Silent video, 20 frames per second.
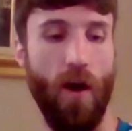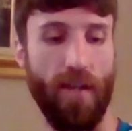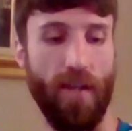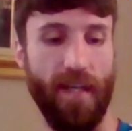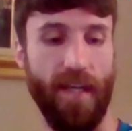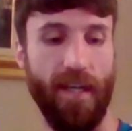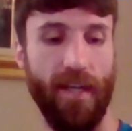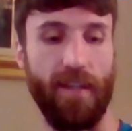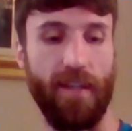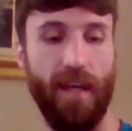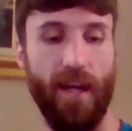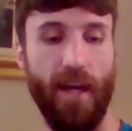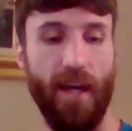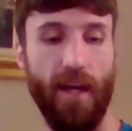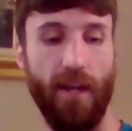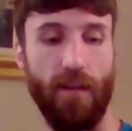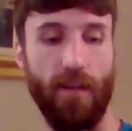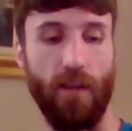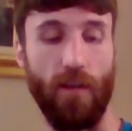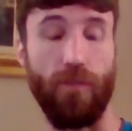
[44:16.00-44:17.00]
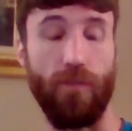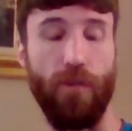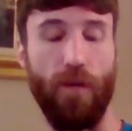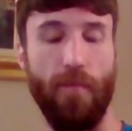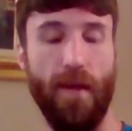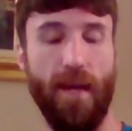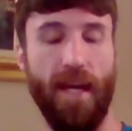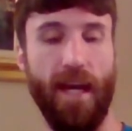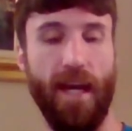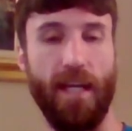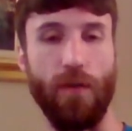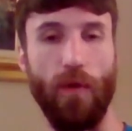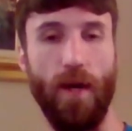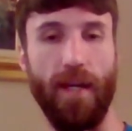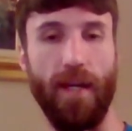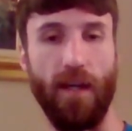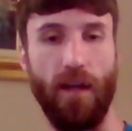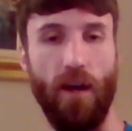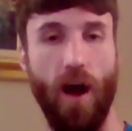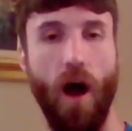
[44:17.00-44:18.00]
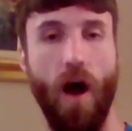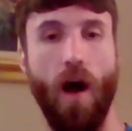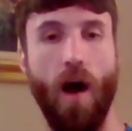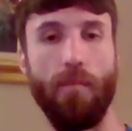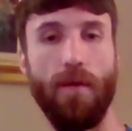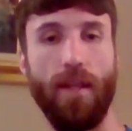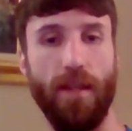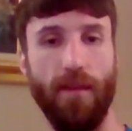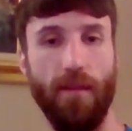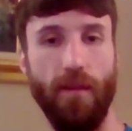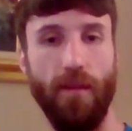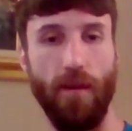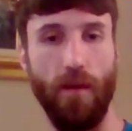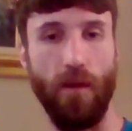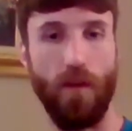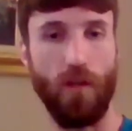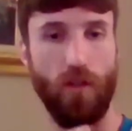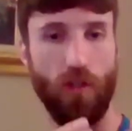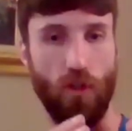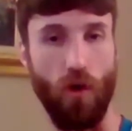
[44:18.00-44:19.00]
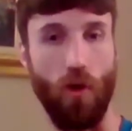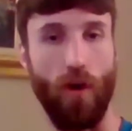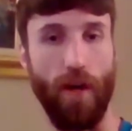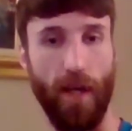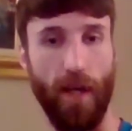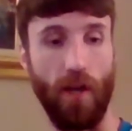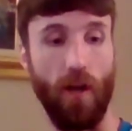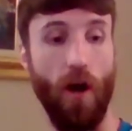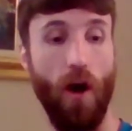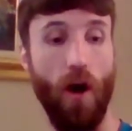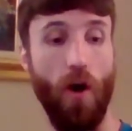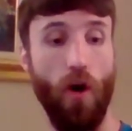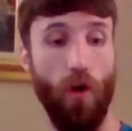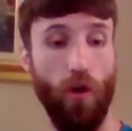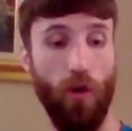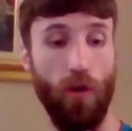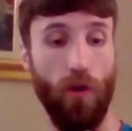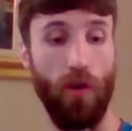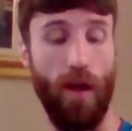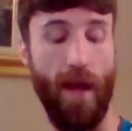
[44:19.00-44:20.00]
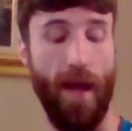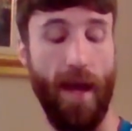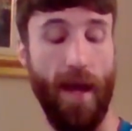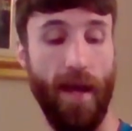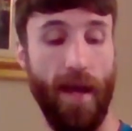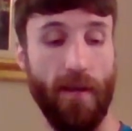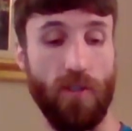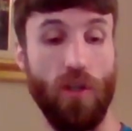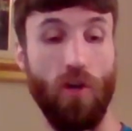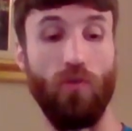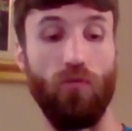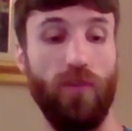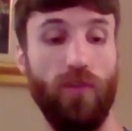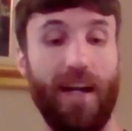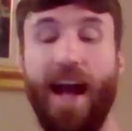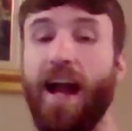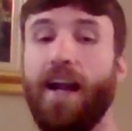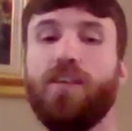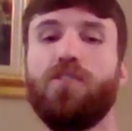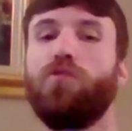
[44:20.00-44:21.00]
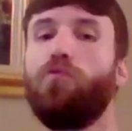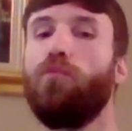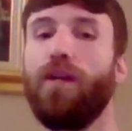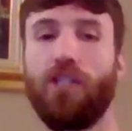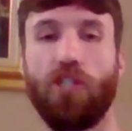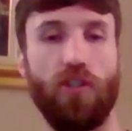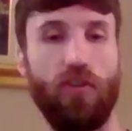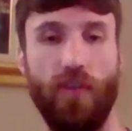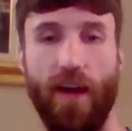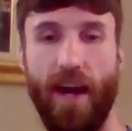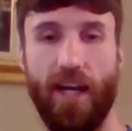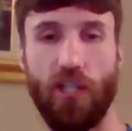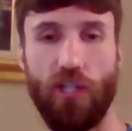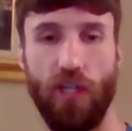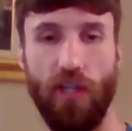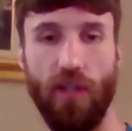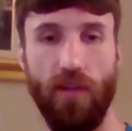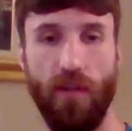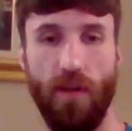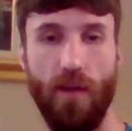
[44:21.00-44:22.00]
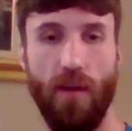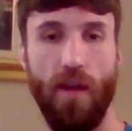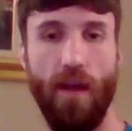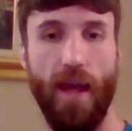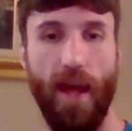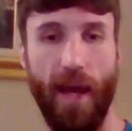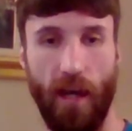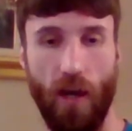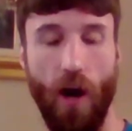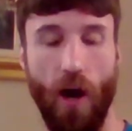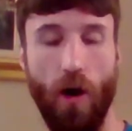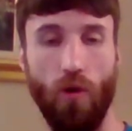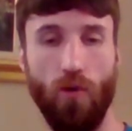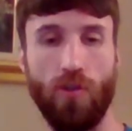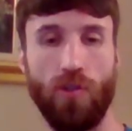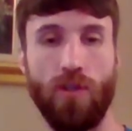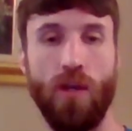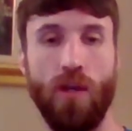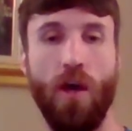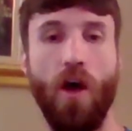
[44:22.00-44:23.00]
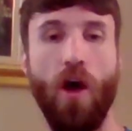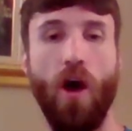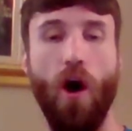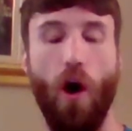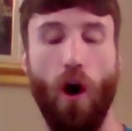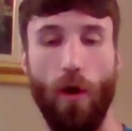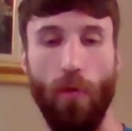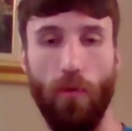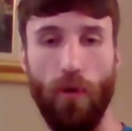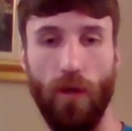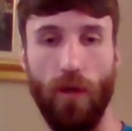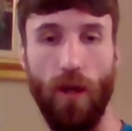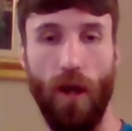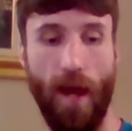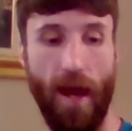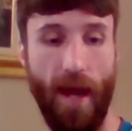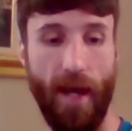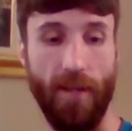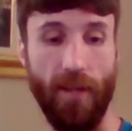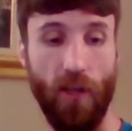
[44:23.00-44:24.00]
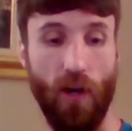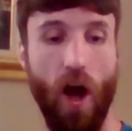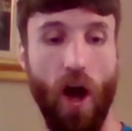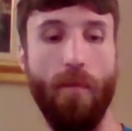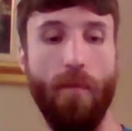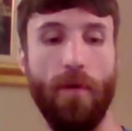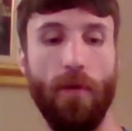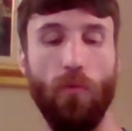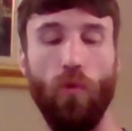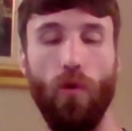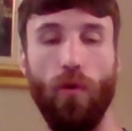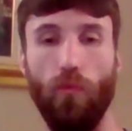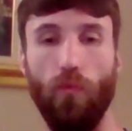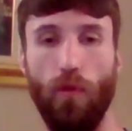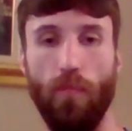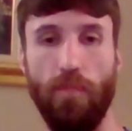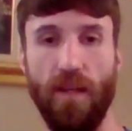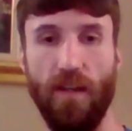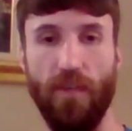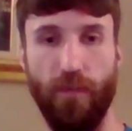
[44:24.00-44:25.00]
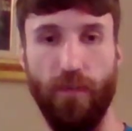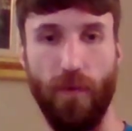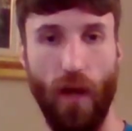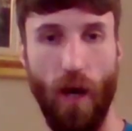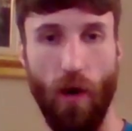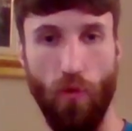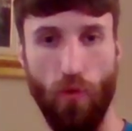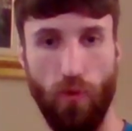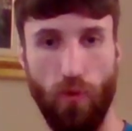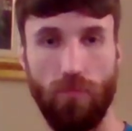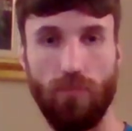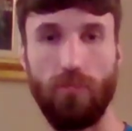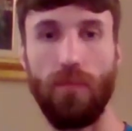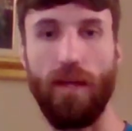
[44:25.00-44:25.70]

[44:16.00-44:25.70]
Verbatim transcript: I think the, the for me anyway, the common sort of goal, uh, so regardless of which direction it goes, I would uh, the common one would be flow.